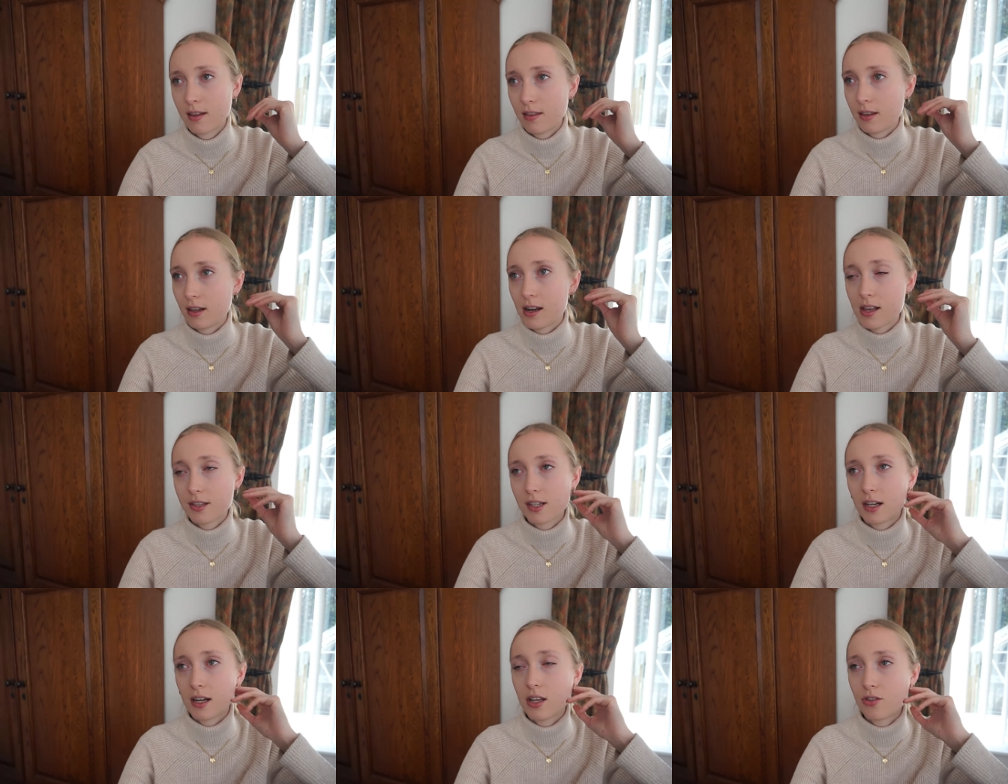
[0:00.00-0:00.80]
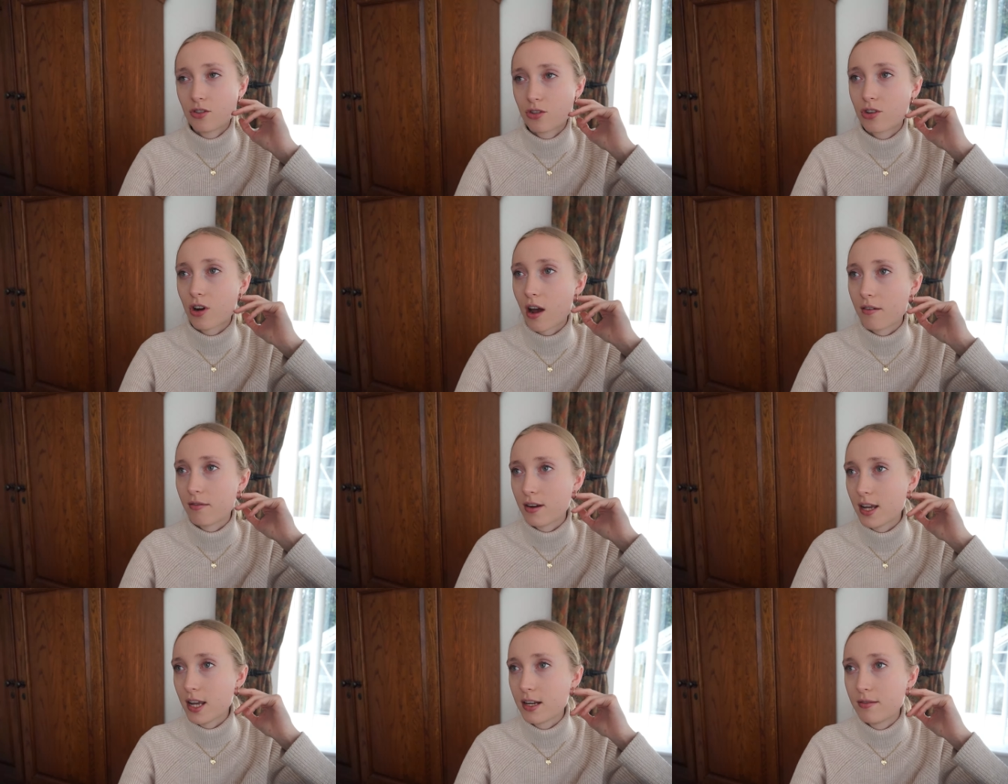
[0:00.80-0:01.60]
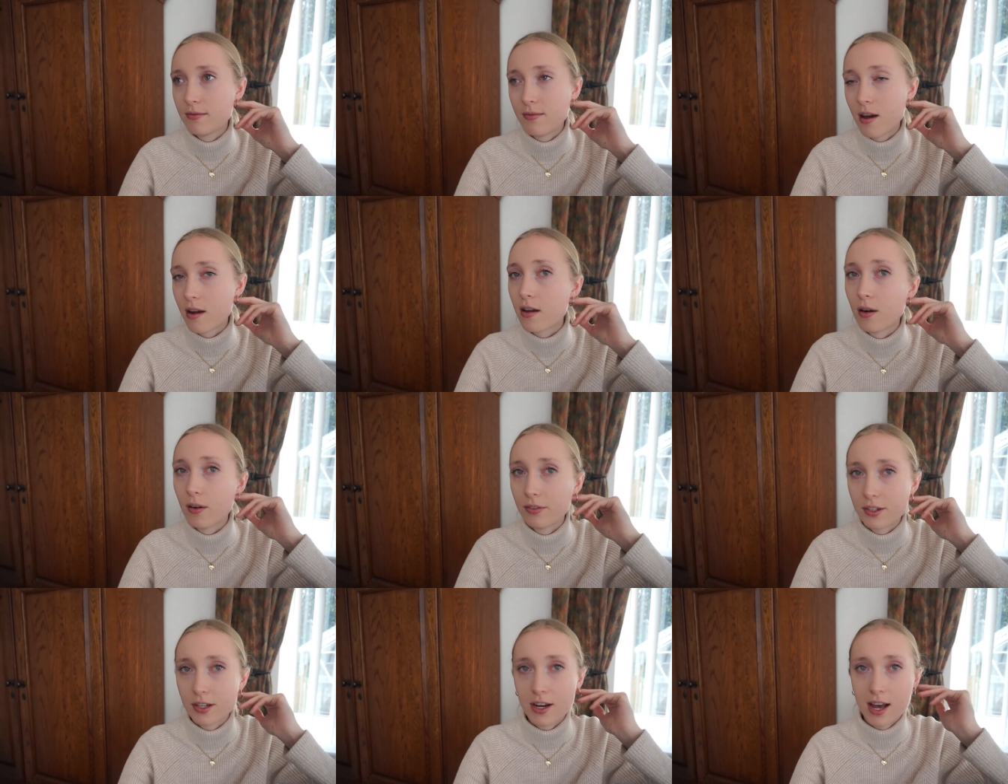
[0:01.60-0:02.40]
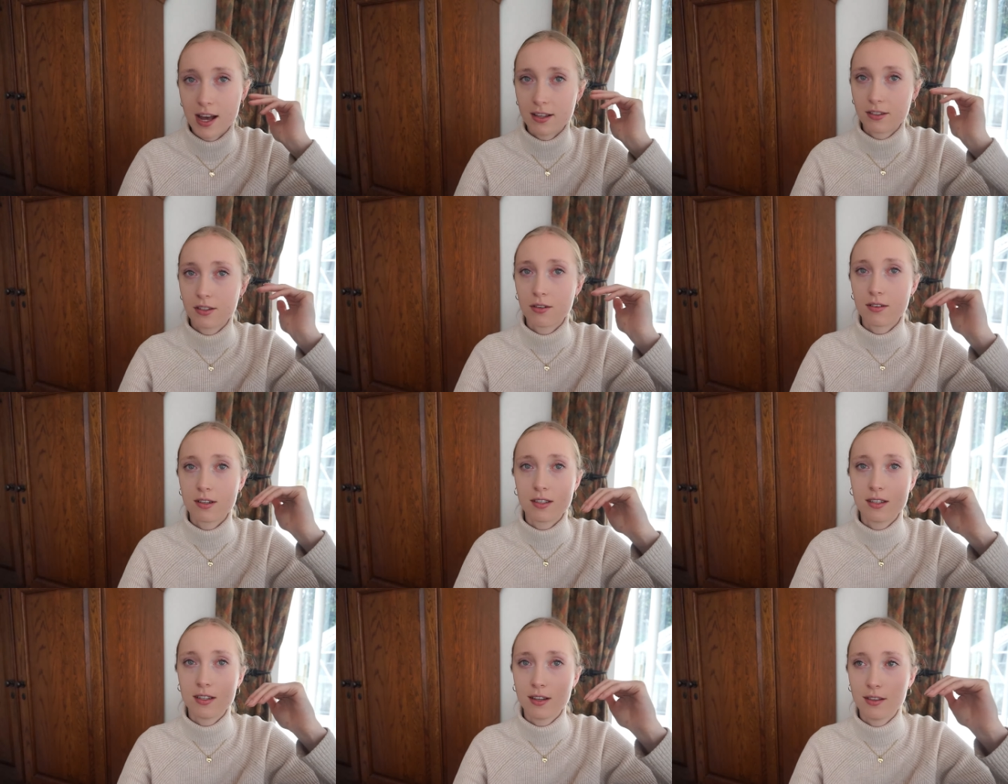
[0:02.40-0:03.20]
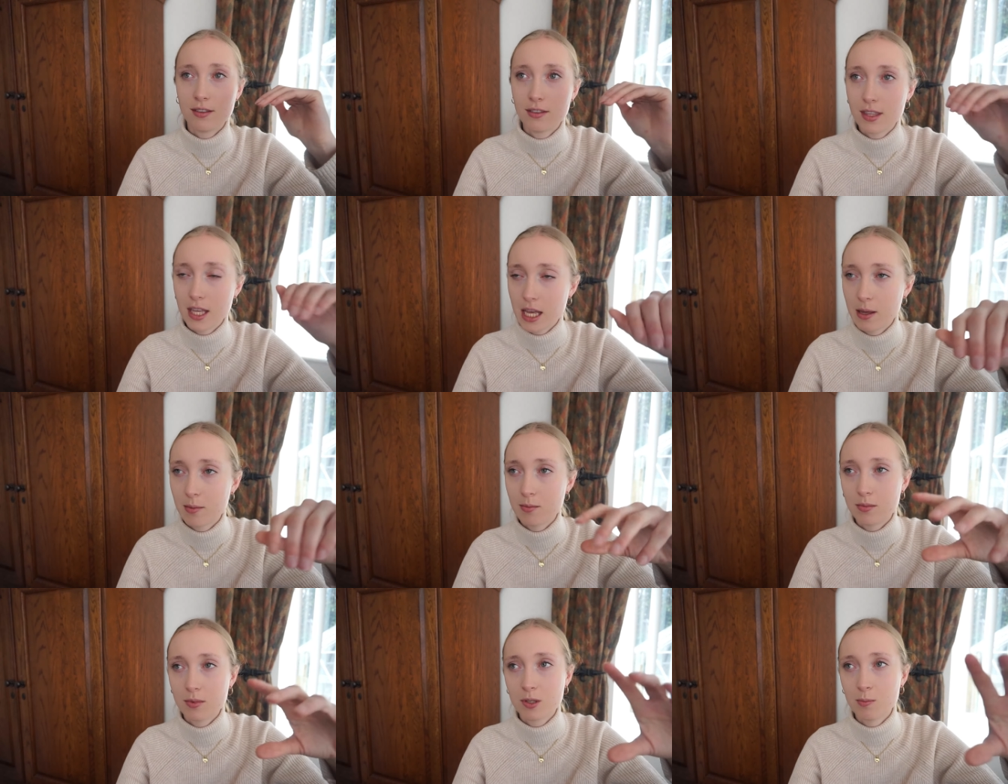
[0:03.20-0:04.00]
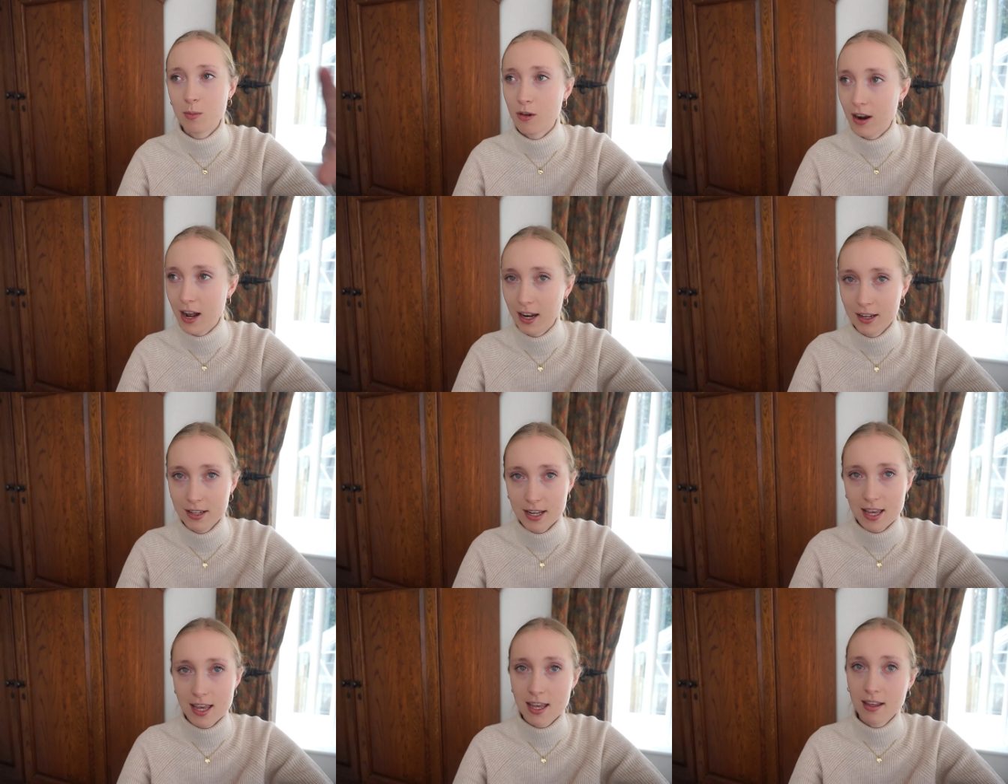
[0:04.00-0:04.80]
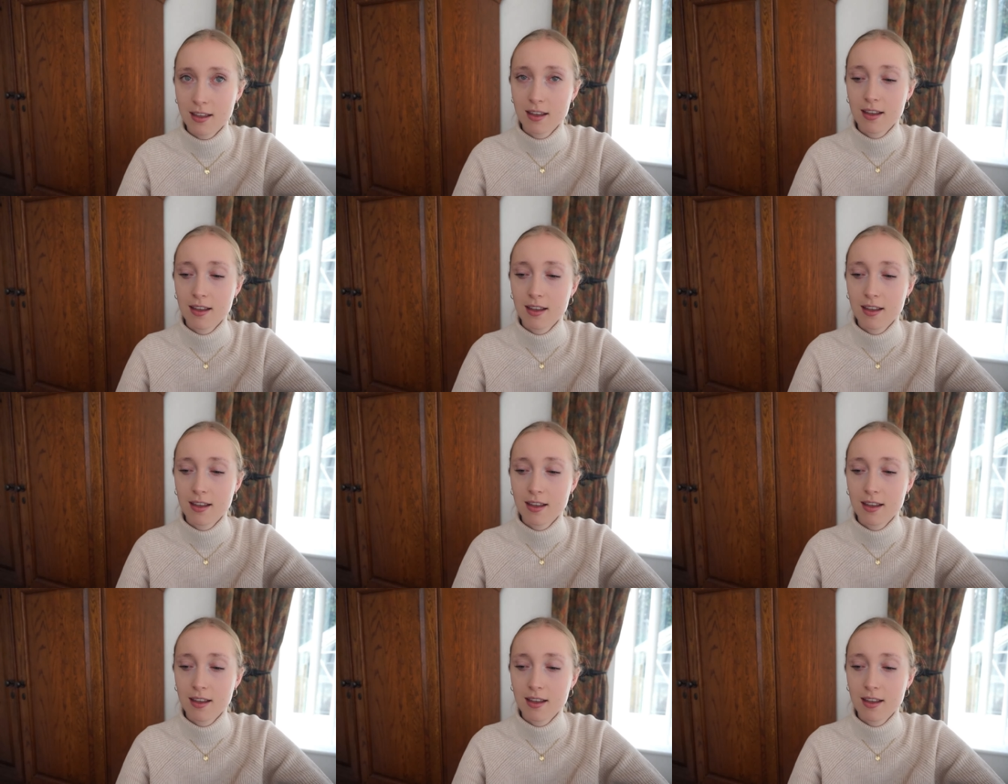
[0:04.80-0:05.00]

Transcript: The classic literature I read very often has Christian themes, morality,